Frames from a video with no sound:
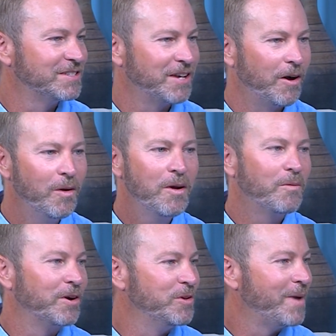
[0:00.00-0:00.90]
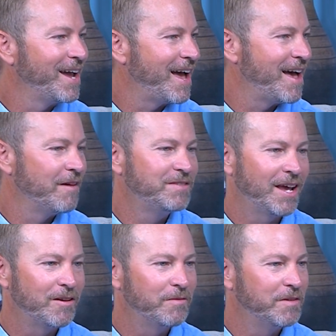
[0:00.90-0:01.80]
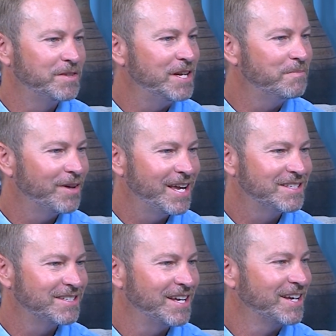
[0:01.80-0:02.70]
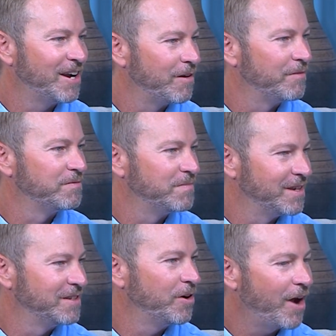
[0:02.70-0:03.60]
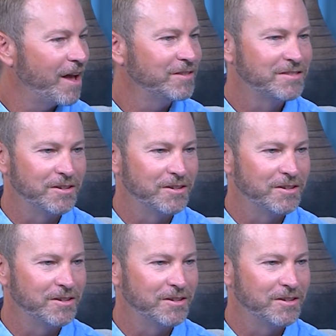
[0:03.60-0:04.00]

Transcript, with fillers: So where you may have 10 or 15 plants to take care of at your house,